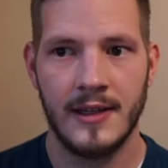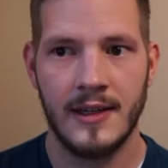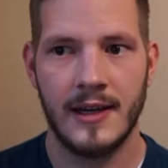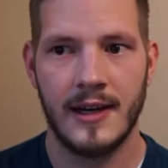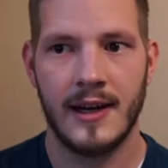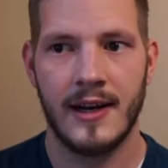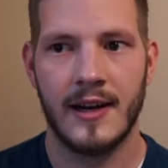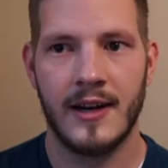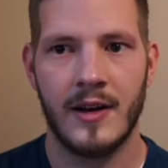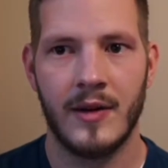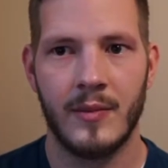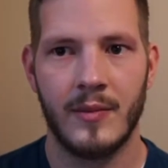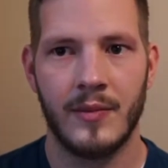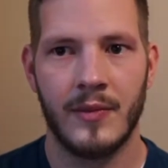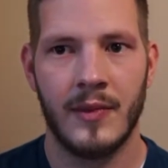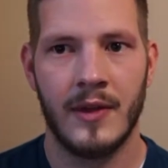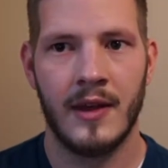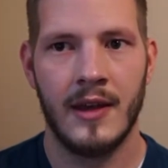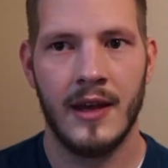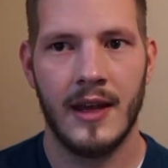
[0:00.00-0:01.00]
And
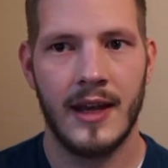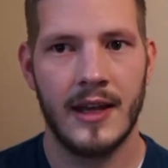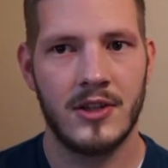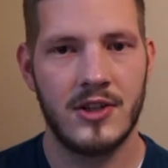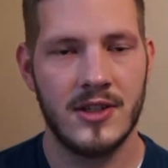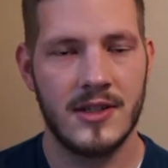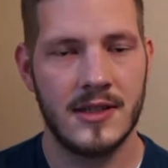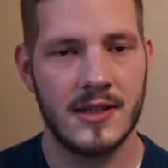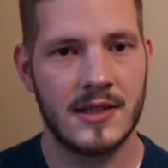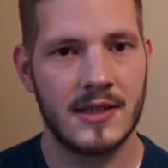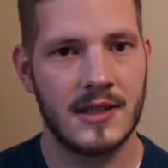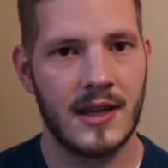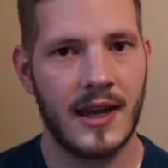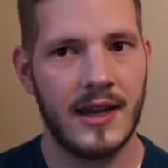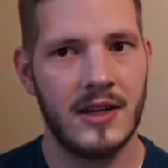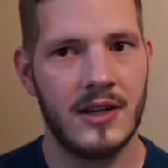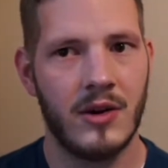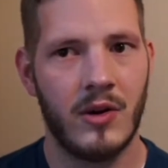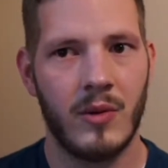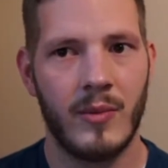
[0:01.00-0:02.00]
just a
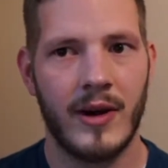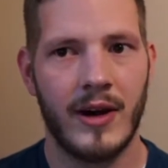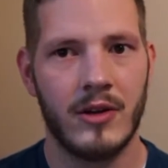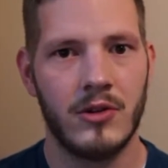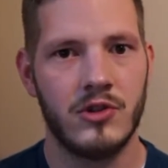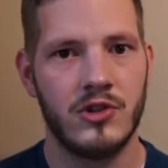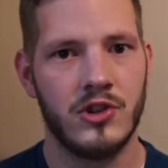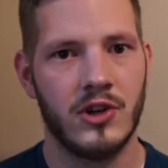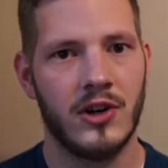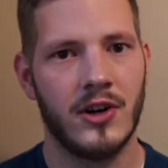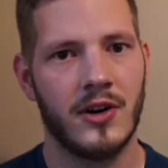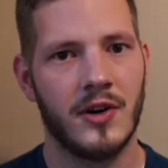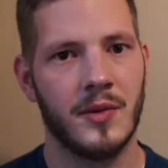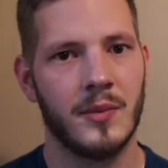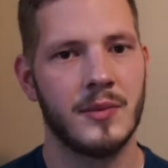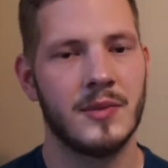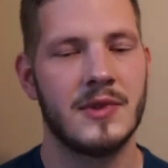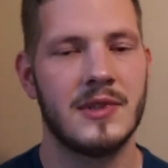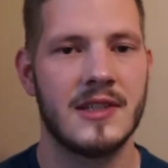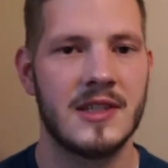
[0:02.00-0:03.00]
side note about
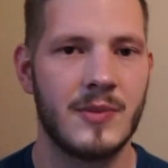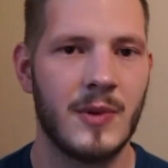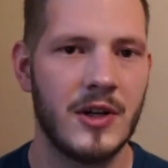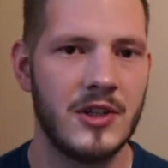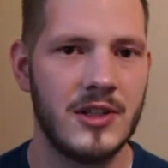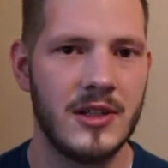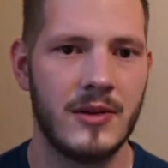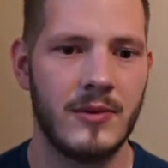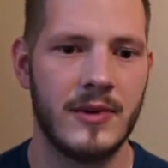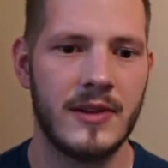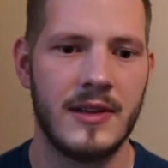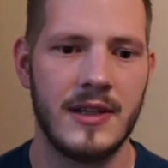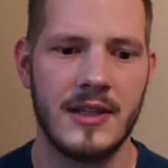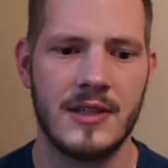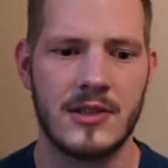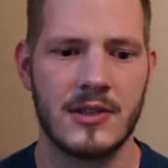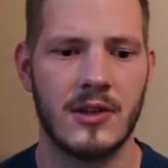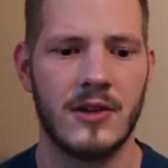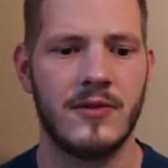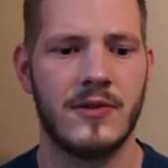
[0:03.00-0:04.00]
germs, especially with
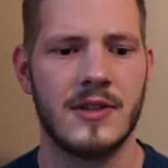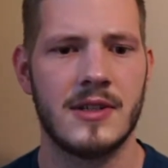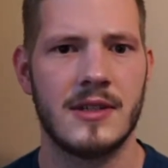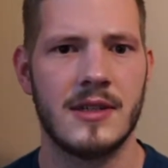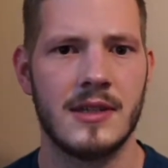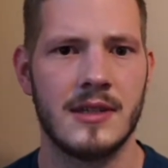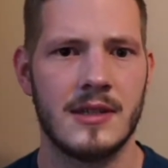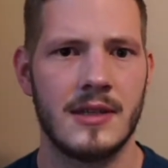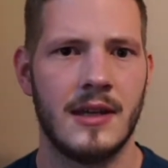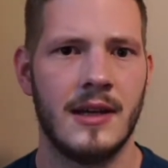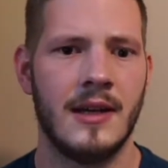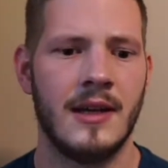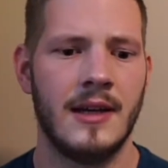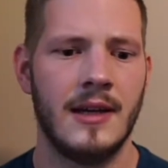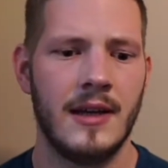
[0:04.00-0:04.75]
these surfaces,